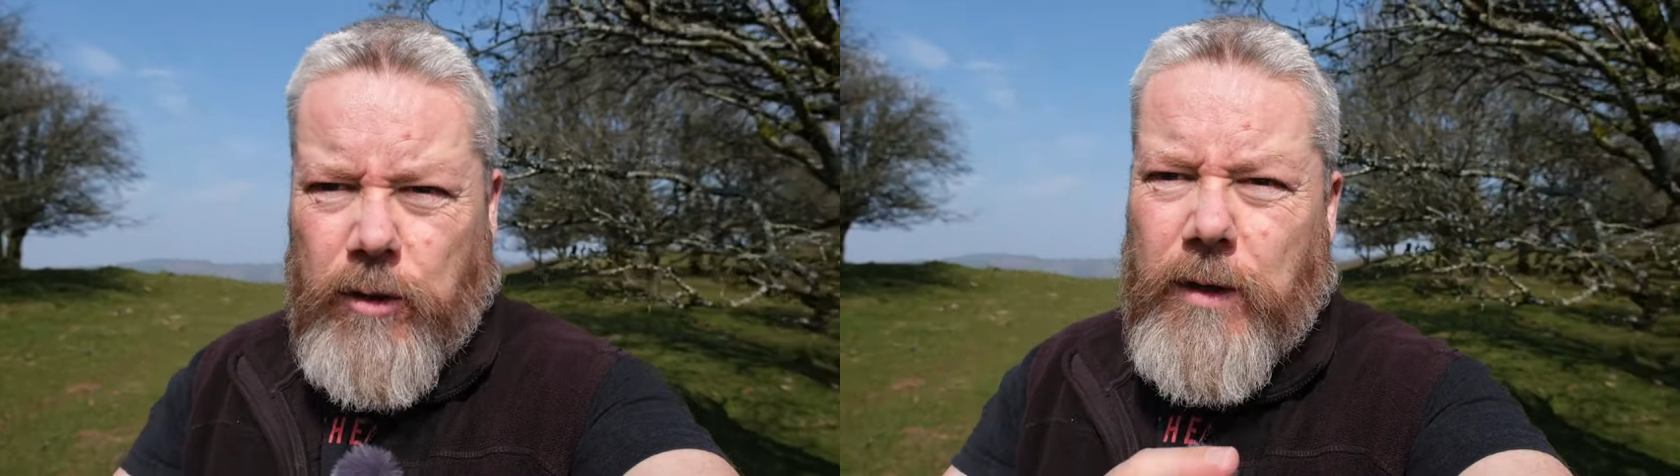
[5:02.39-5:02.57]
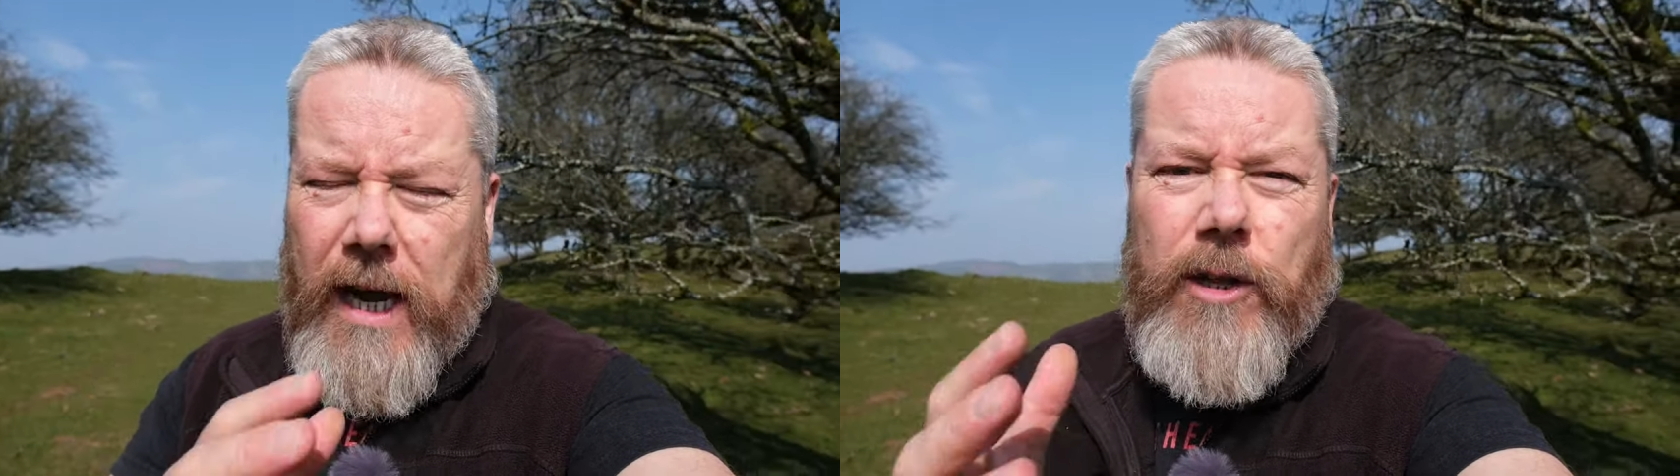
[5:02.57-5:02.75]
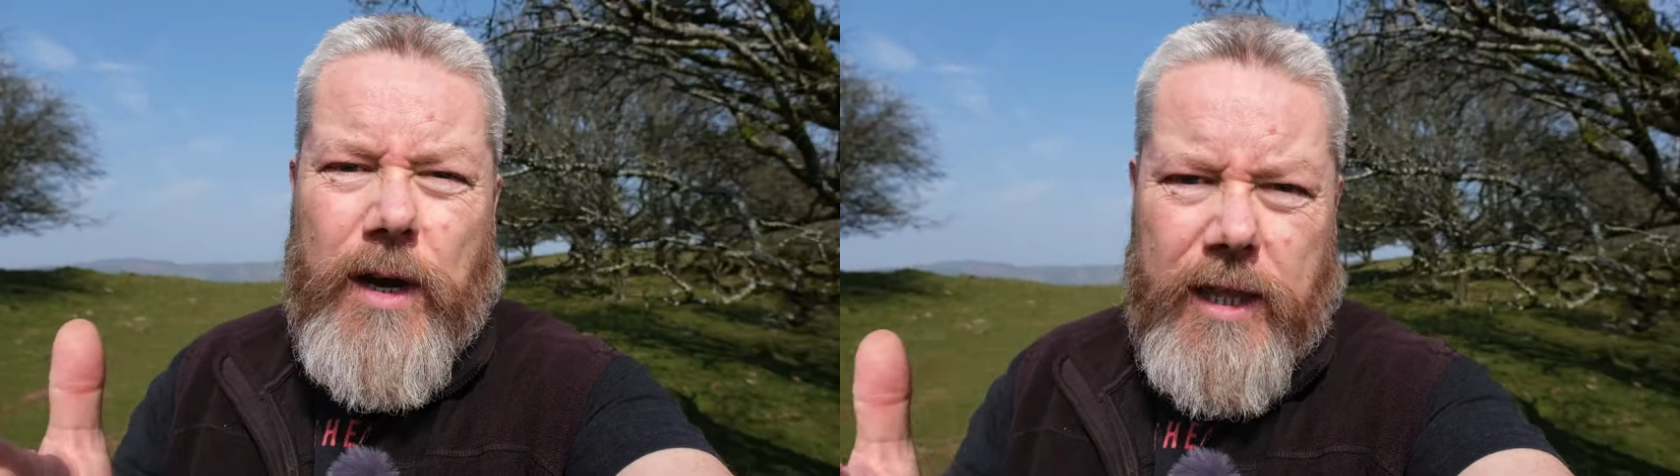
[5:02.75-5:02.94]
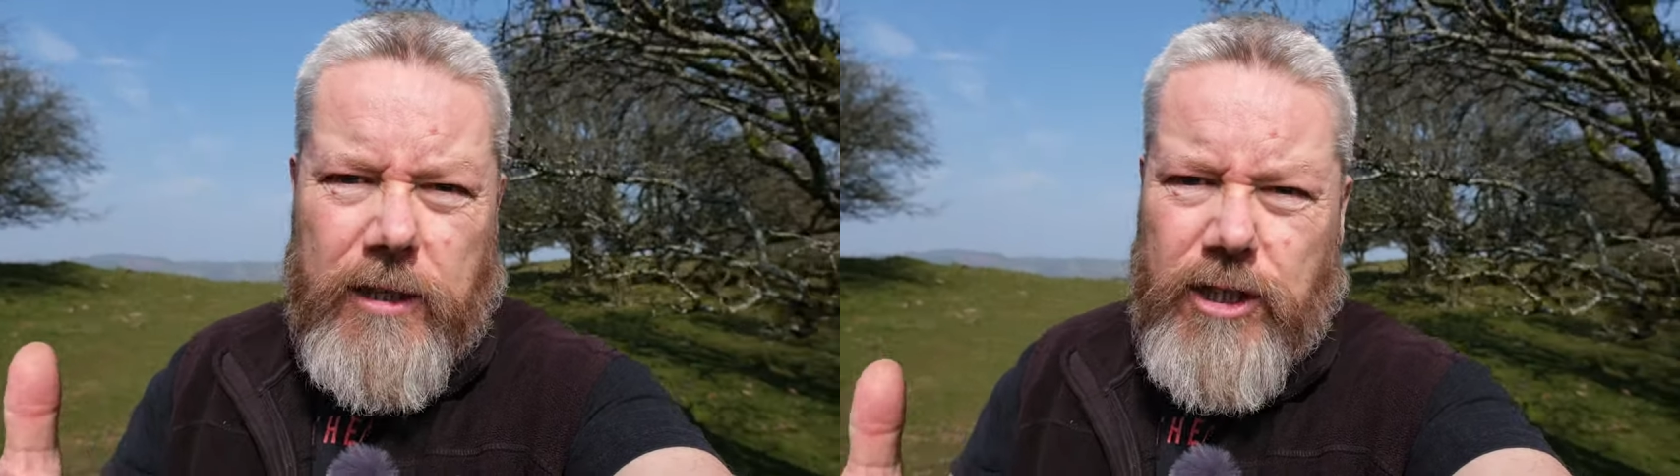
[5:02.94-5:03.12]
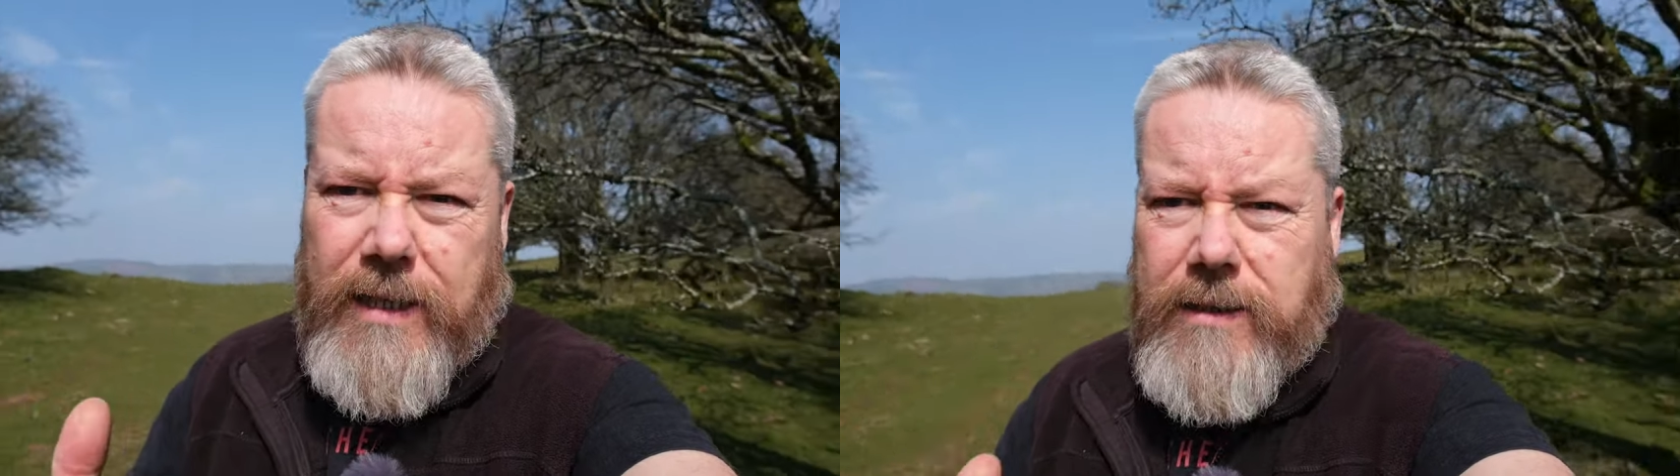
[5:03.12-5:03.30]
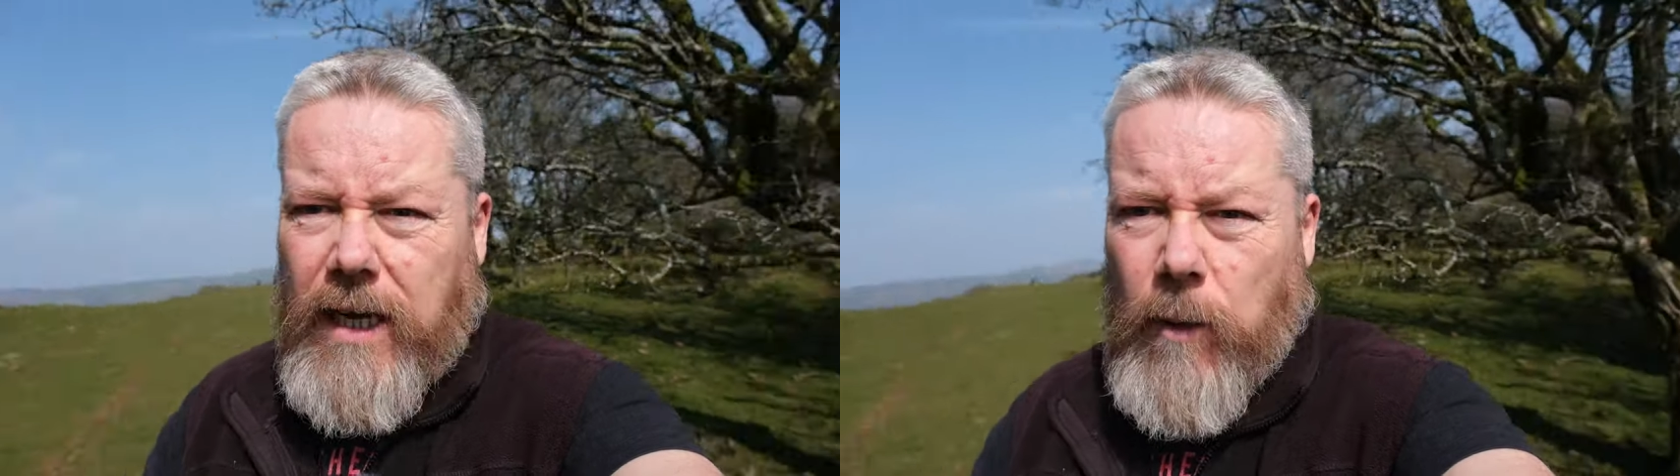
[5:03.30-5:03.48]
you get the
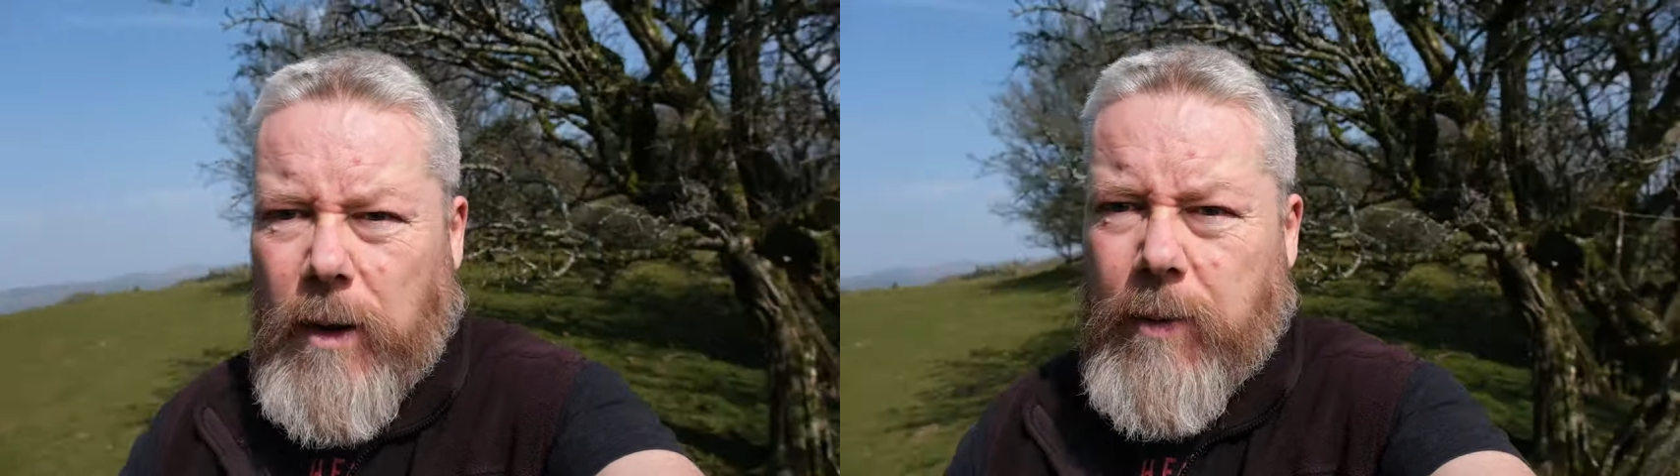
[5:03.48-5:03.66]
gist anyway.